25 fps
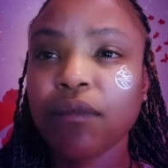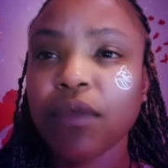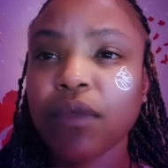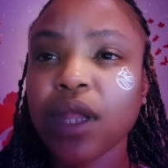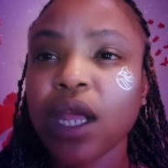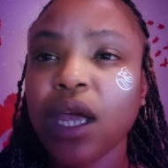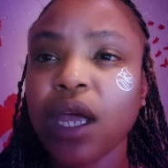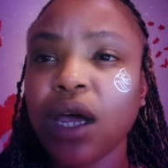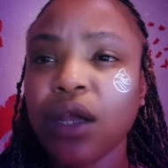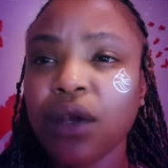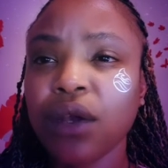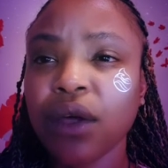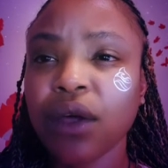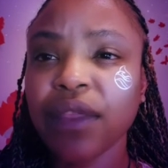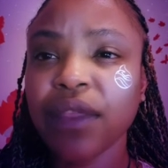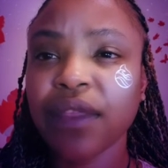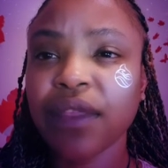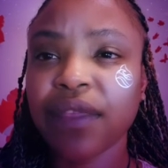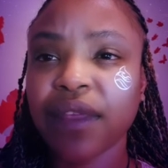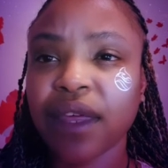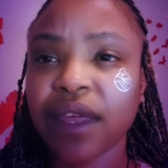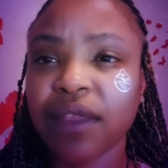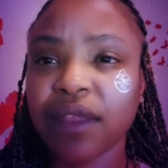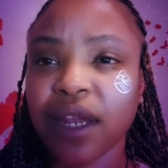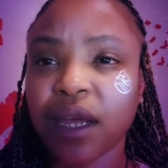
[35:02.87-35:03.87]
Another
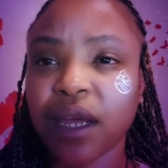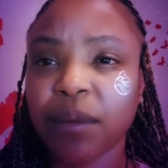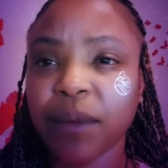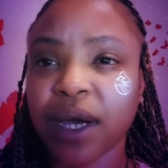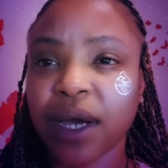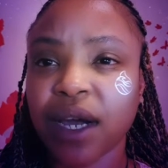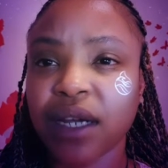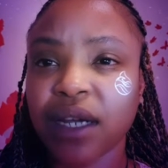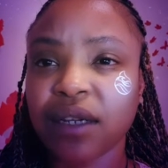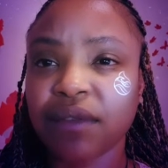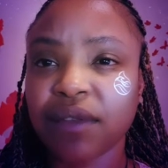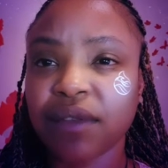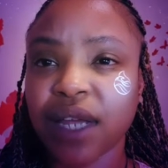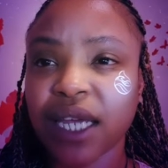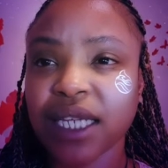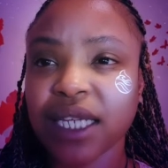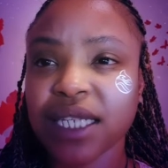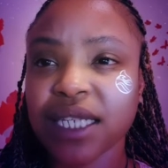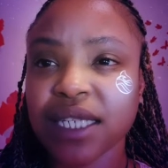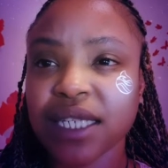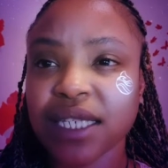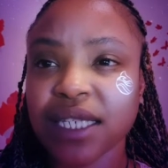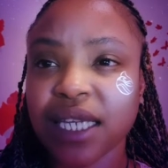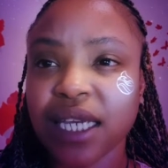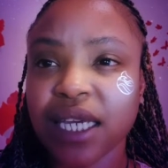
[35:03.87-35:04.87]
thing that I'm kind of like
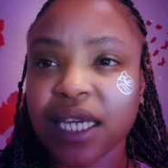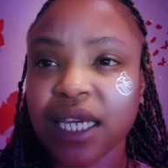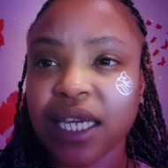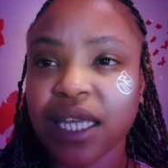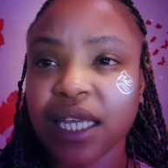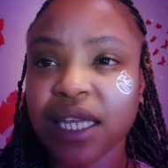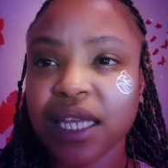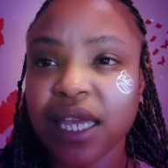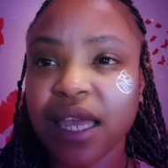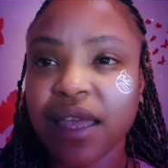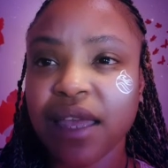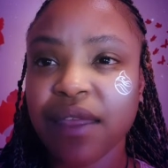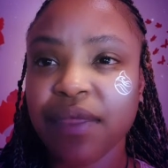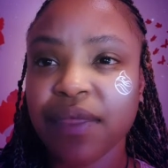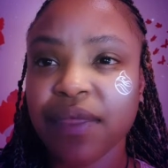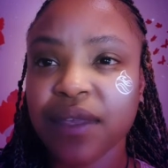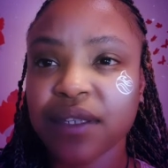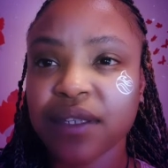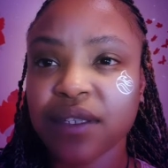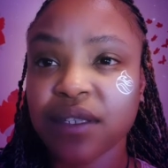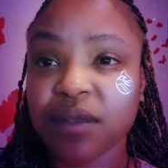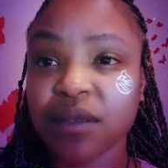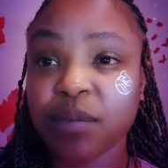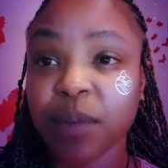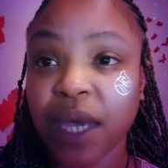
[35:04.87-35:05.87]
seeing in the
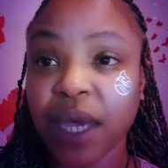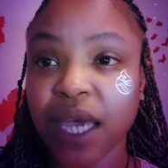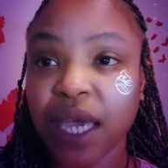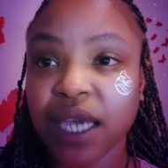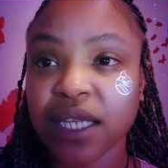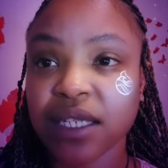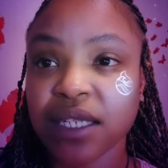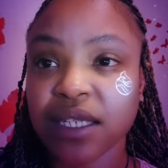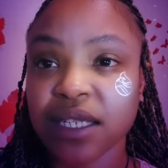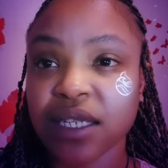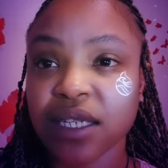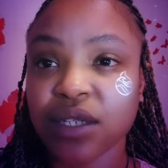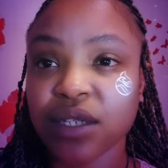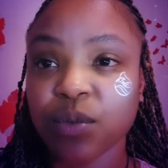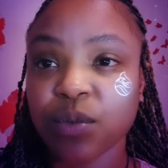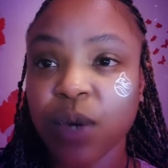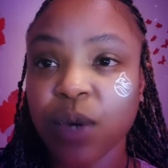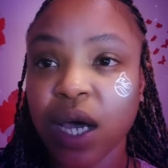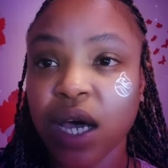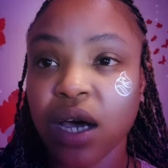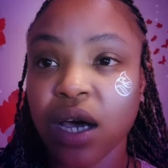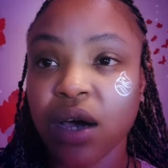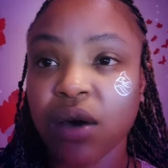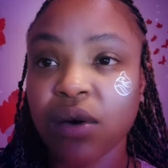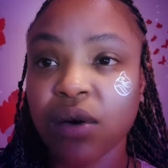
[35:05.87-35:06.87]
space as
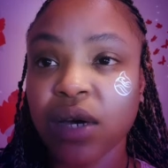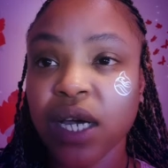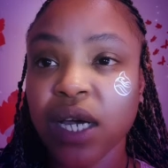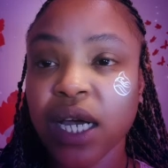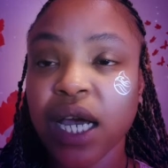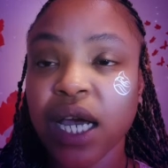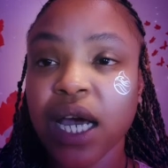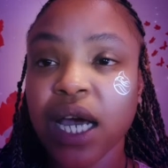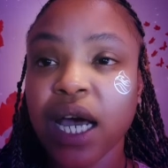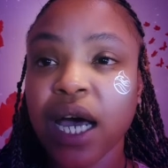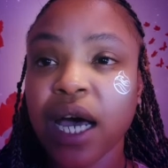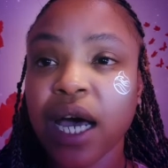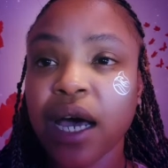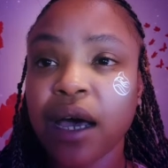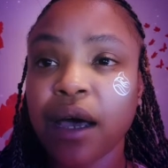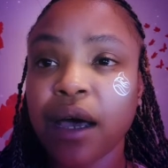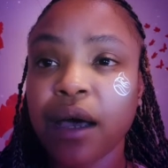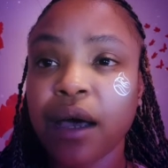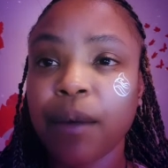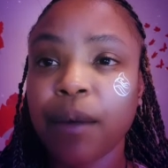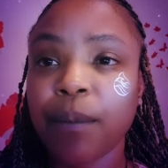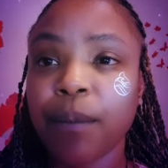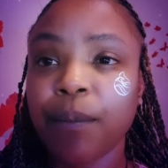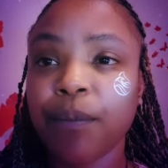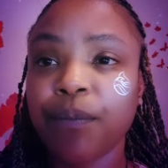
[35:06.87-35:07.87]
well,
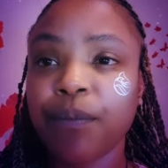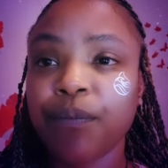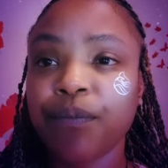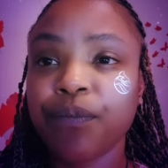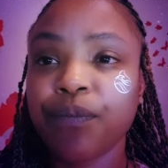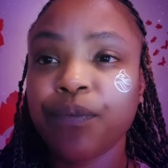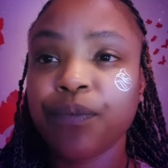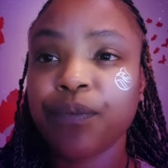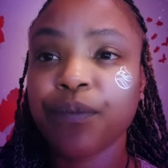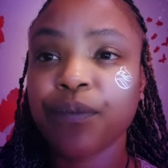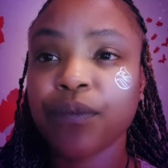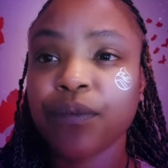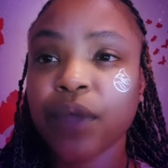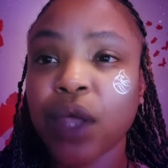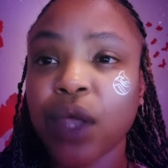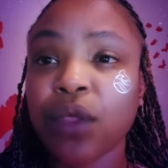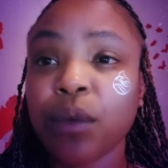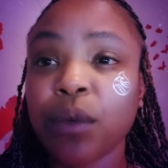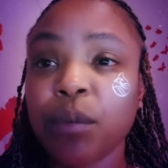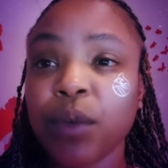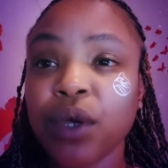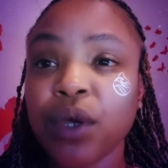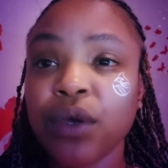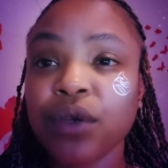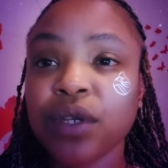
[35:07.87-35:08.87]
the
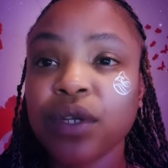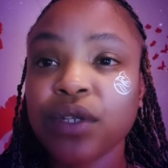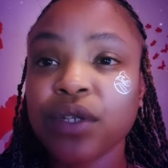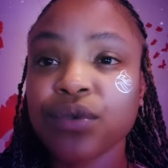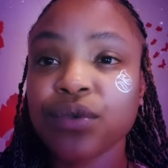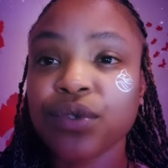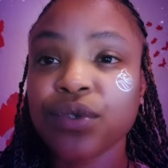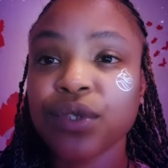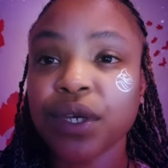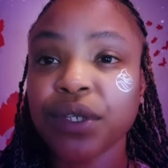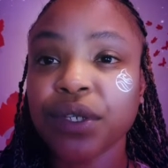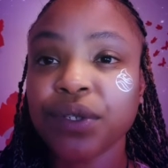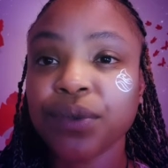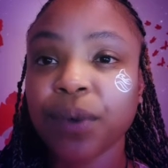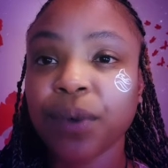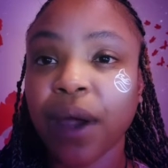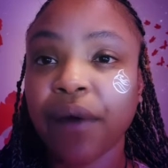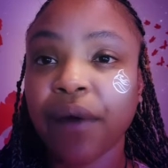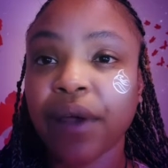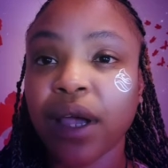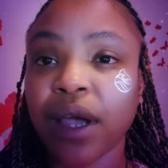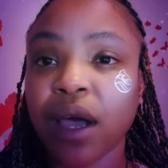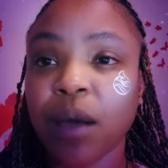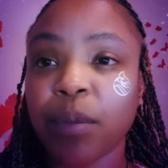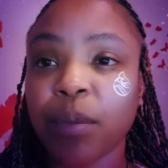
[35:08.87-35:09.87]
moon is also
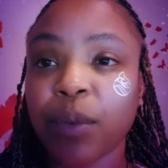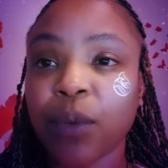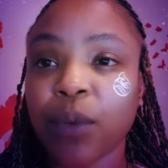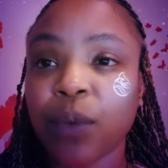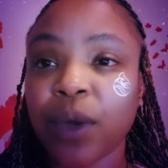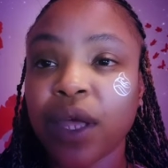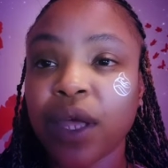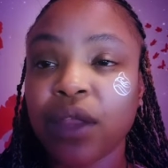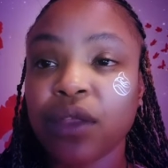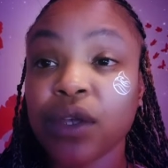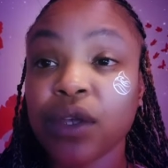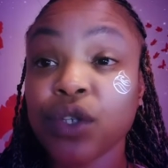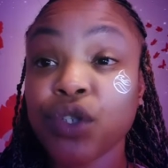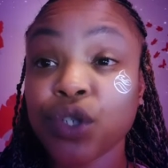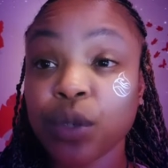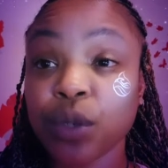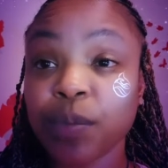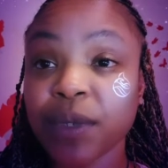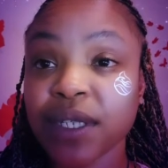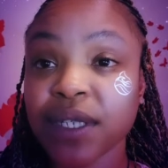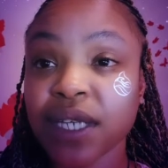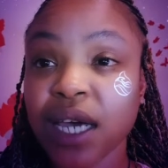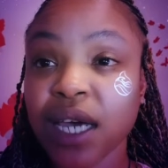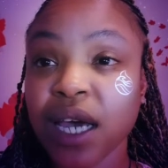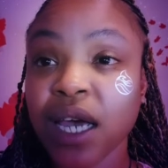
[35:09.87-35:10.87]
squaring up with
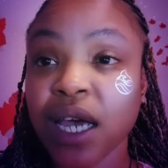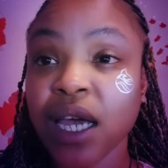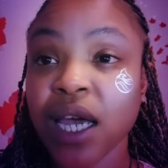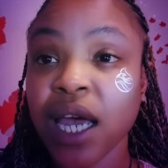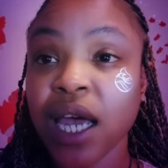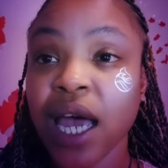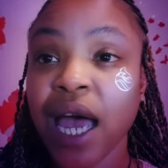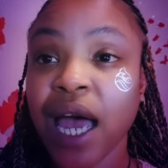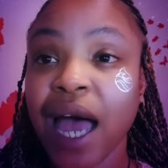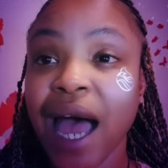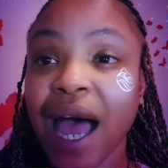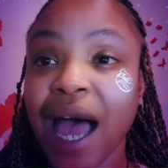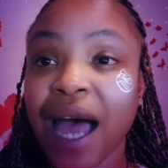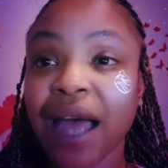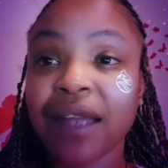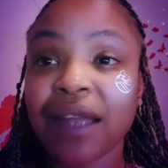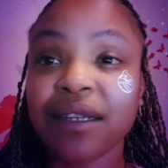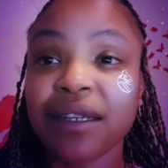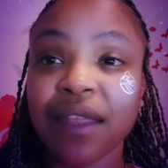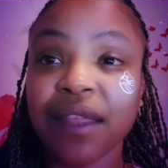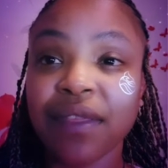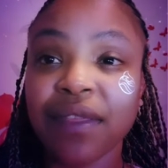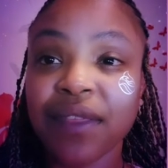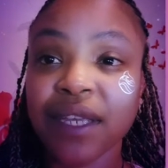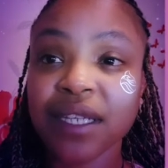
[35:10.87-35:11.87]
Jupiter,
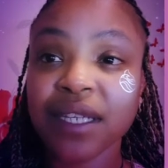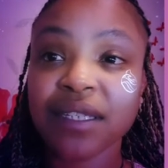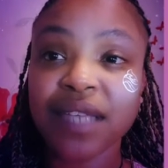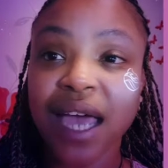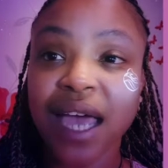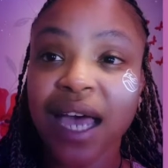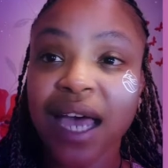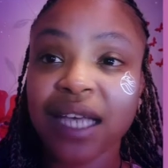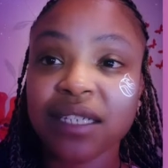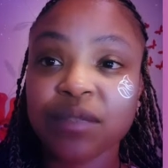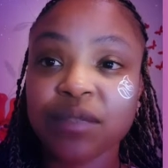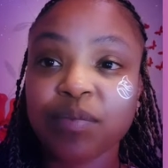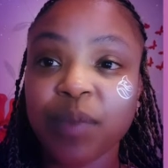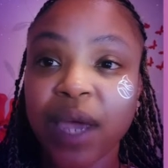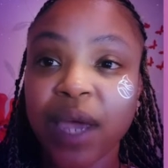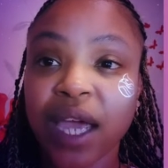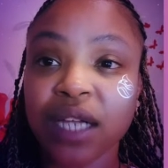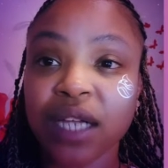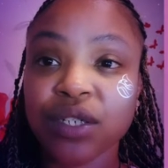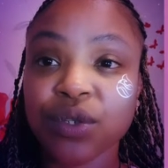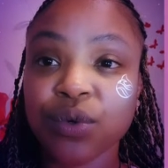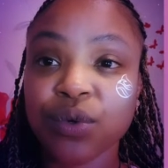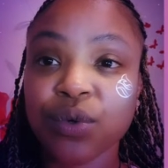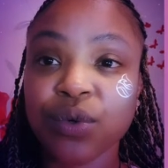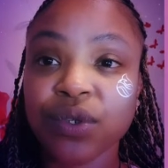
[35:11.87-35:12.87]
and this
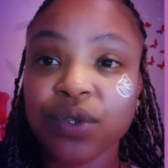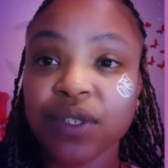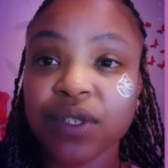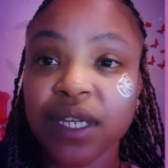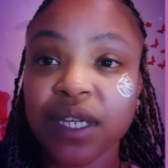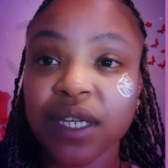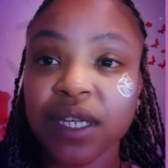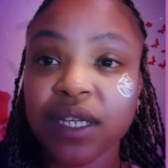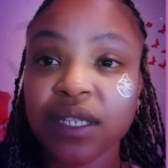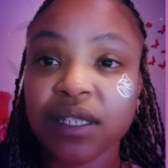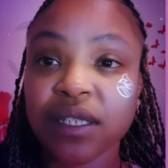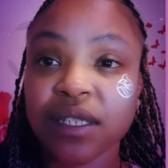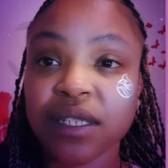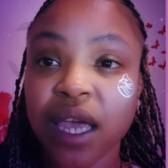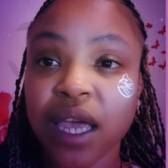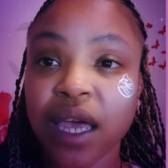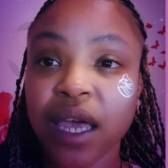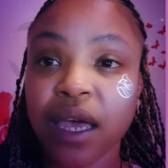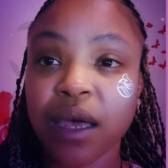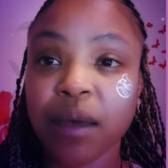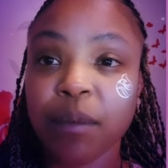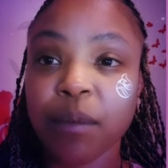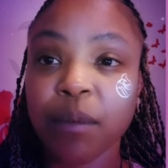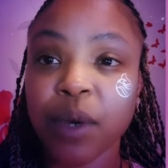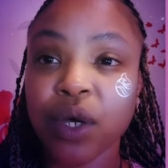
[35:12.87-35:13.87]
aspect causes
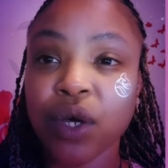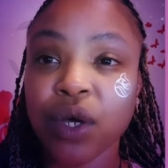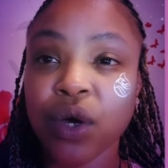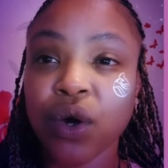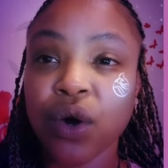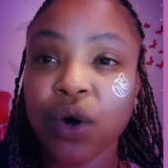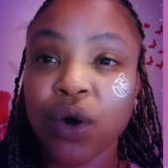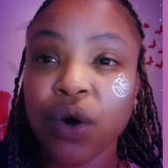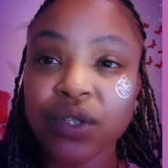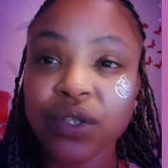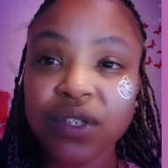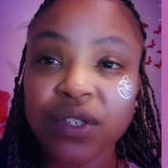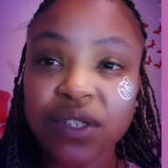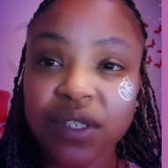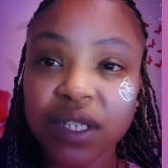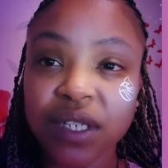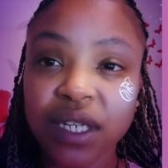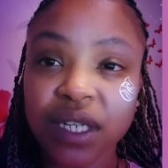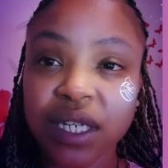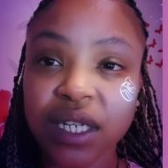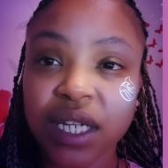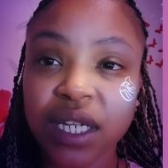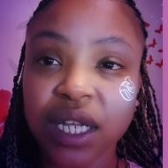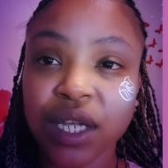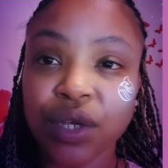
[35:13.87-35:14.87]

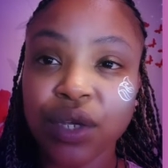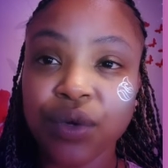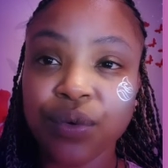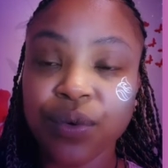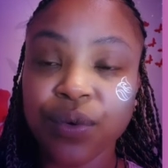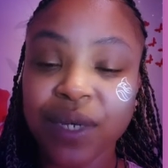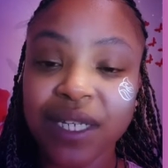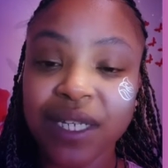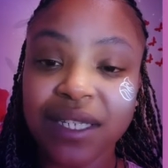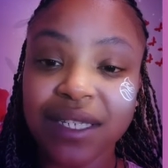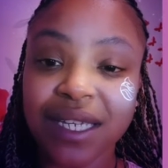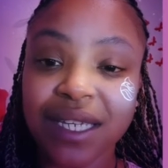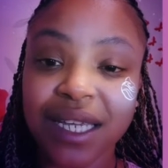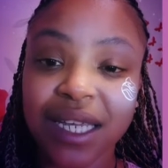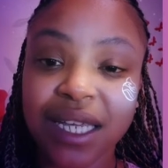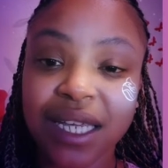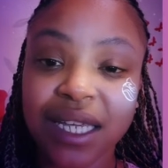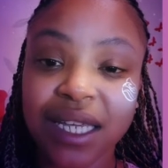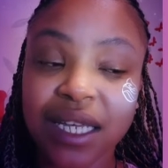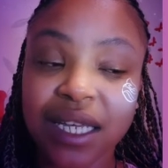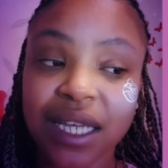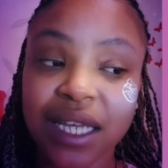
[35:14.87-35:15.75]
constant increasing